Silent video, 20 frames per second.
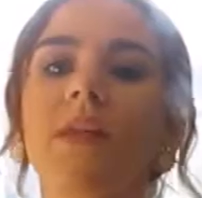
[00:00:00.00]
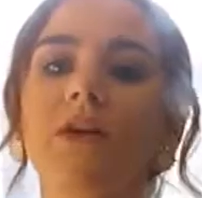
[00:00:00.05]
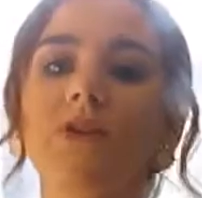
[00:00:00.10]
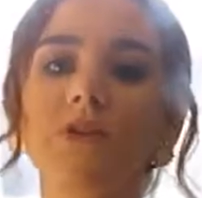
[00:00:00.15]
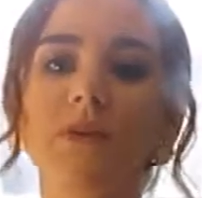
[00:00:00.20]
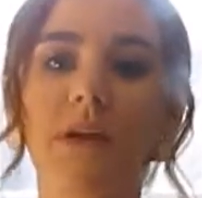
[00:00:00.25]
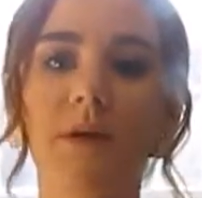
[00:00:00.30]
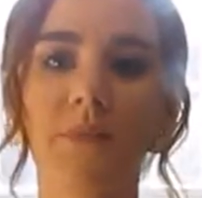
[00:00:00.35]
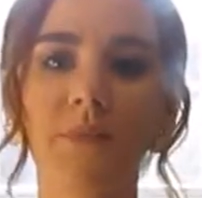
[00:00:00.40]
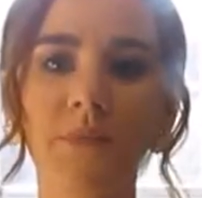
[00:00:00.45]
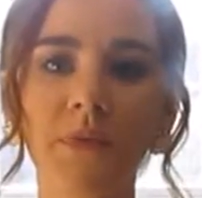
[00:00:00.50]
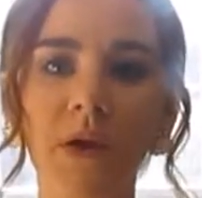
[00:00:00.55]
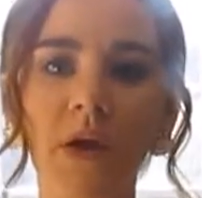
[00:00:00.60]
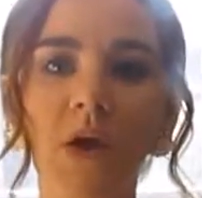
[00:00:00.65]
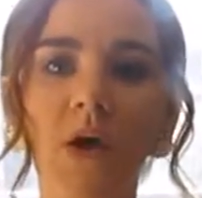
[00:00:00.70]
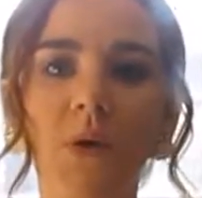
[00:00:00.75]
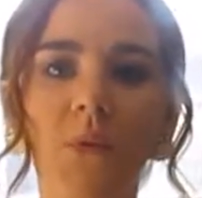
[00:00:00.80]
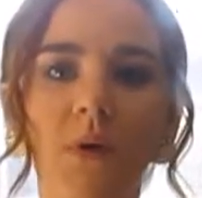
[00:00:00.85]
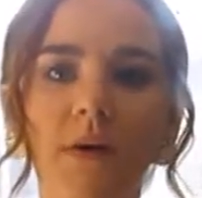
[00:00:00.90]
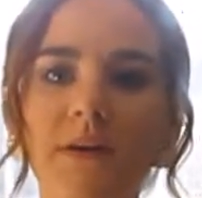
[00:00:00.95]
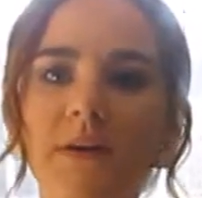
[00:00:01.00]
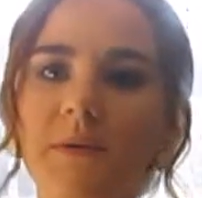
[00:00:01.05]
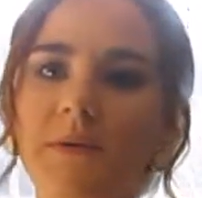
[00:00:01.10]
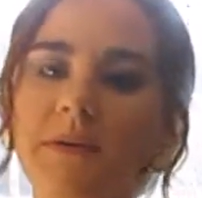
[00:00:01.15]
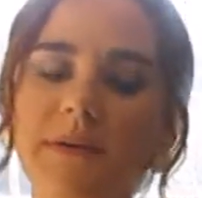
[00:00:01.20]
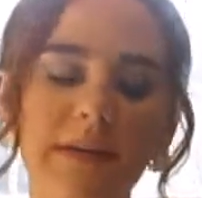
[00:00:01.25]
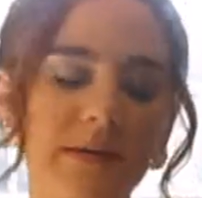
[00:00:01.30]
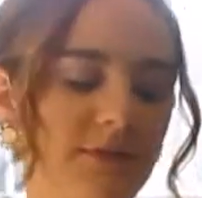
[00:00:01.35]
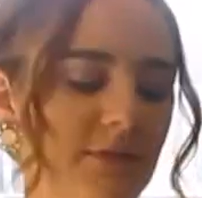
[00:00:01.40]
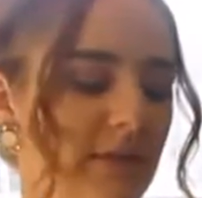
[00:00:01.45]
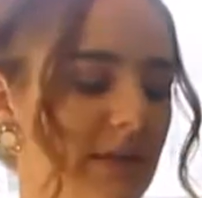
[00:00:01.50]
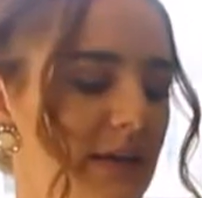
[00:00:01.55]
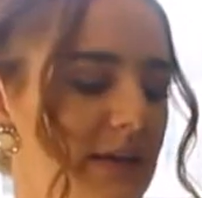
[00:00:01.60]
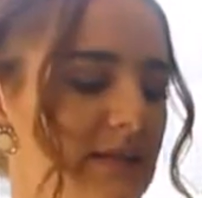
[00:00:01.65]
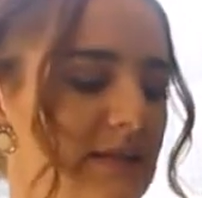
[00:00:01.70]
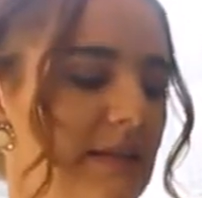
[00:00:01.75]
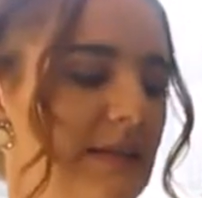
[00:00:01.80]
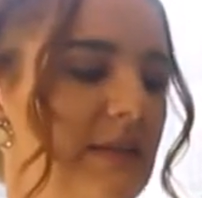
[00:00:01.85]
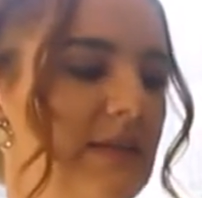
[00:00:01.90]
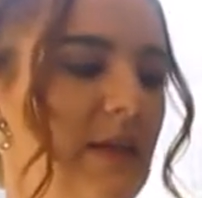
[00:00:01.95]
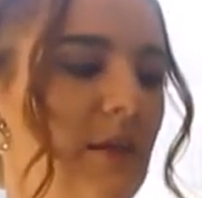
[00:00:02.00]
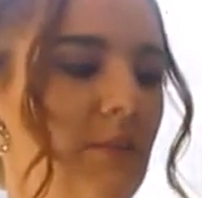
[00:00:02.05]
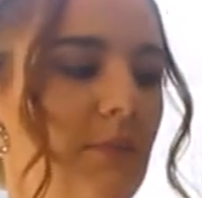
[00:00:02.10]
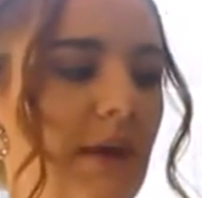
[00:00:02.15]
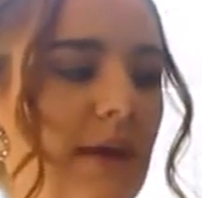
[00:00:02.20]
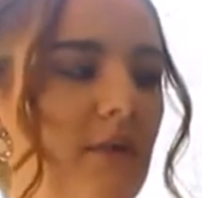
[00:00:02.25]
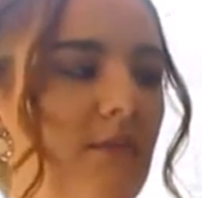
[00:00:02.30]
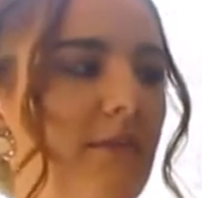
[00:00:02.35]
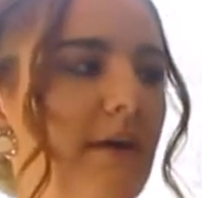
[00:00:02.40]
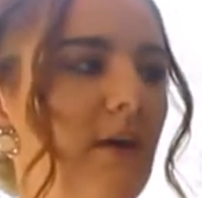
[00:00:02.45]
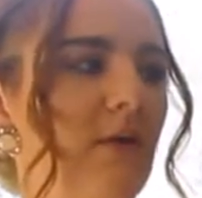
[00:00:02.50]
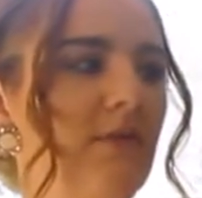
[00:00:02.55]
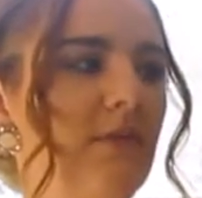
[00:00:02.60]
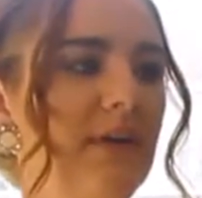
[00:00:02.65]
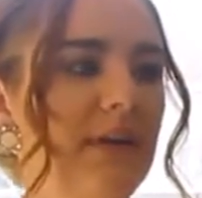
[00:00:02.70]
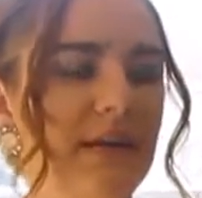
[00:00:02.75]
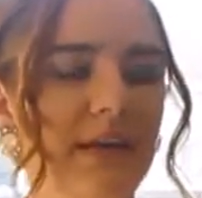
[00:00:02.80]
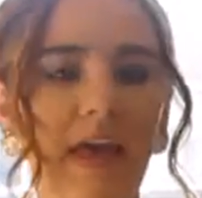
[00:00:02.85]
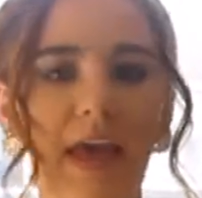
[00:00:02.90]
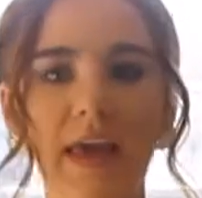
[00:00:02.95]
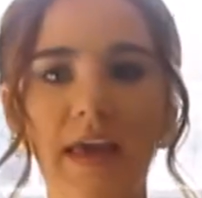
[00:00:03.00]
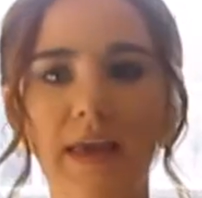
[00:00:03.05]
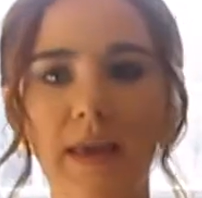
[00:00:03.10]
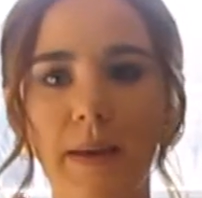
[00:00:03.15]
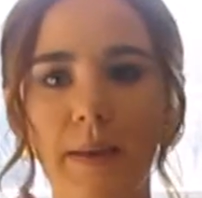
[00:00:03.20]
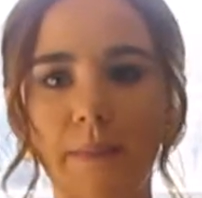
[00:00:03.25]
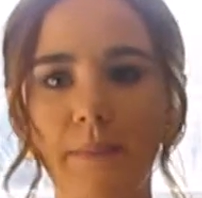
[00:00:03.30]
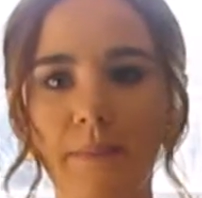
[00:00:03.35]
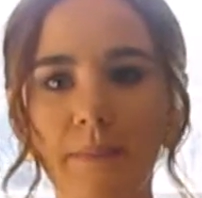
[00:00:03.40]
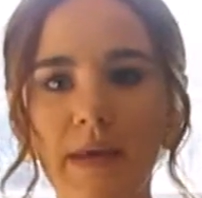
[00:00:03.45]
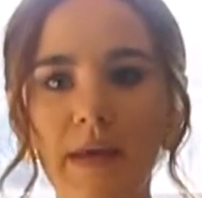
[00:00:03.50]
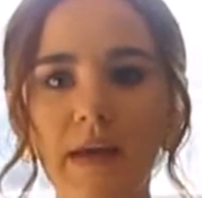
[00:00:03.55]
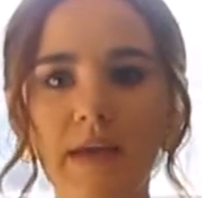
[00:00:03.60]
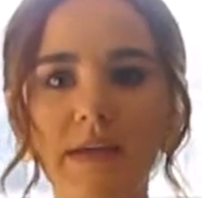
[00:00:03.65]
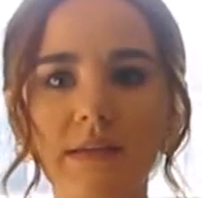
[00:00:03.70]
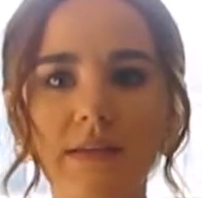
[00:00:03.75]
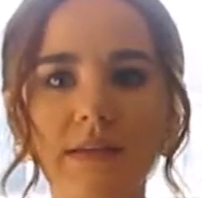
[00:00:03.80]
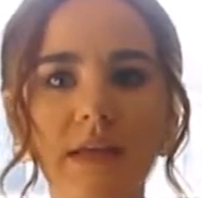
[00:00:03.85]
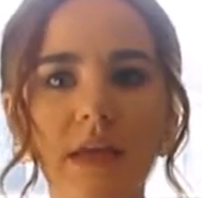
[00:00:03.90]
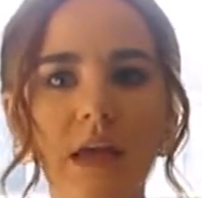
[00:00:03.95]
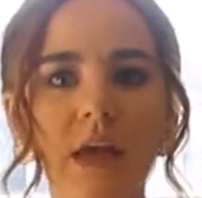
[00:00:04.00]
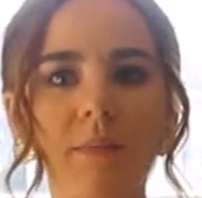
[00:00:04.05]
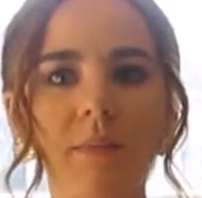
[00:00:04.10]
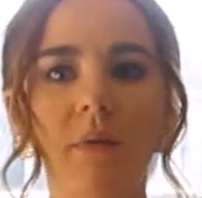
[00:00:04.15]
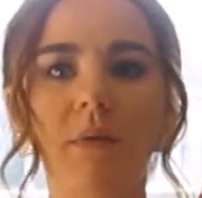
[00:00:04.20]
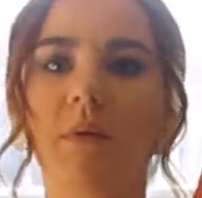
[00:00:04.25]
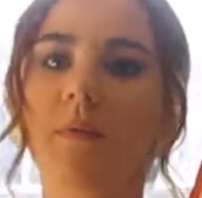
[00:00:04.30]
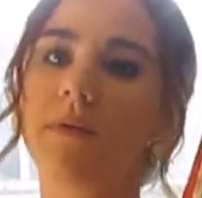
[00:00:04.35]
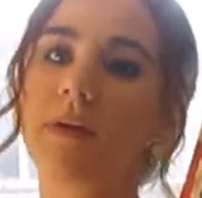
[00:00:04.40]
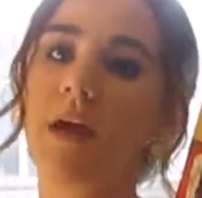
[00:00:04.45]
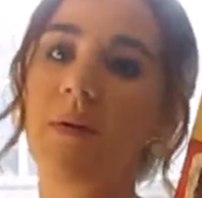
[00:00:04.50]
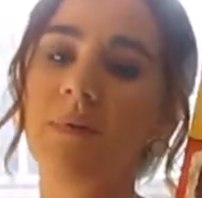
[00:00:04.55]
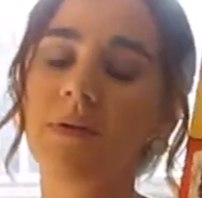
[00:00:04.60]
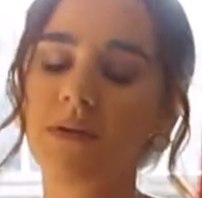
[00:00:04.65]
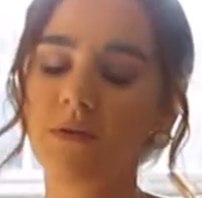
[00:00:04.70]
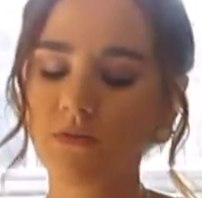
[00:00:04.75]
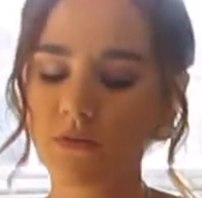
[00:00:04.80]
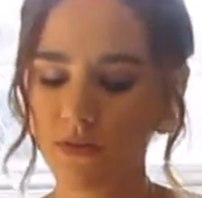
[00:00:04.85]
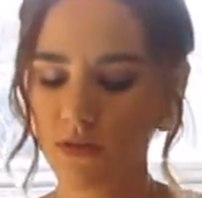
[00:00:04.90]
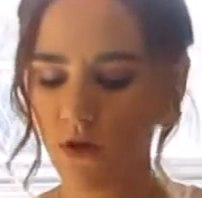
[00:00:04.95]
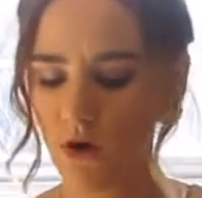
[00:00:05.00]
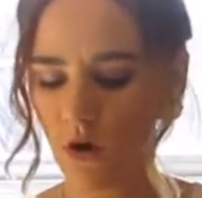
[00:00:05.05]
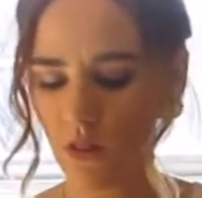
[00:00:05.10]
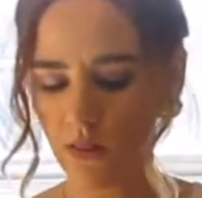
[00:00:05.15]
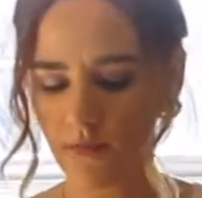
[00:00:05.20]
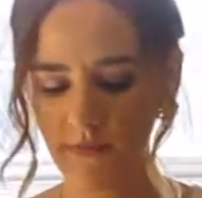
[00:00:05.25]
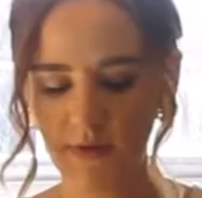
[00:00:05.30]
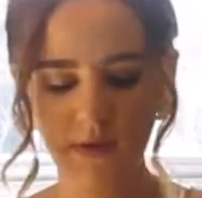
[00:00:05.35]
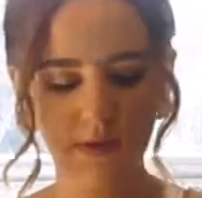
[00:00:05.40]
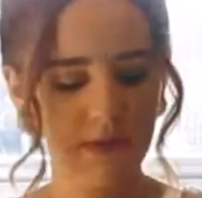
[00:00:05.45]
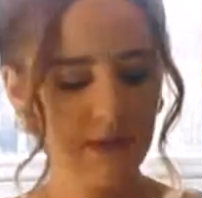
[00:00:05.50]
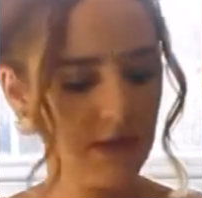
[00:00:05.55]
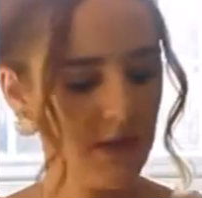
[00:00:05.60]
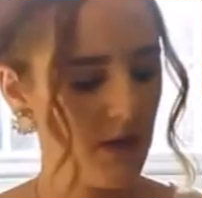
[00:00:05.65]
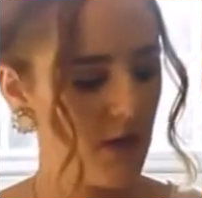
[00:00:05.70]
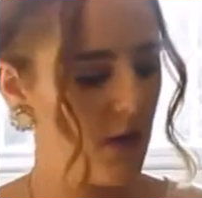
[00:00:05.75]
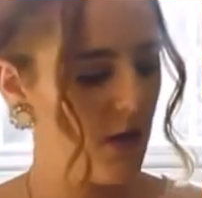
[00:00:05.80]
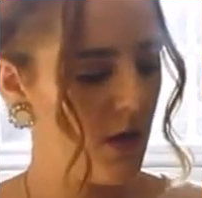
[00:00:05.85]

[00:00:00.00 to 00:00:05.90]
So what you will need for this is some red velvet cake mix, but we will not be using all of it.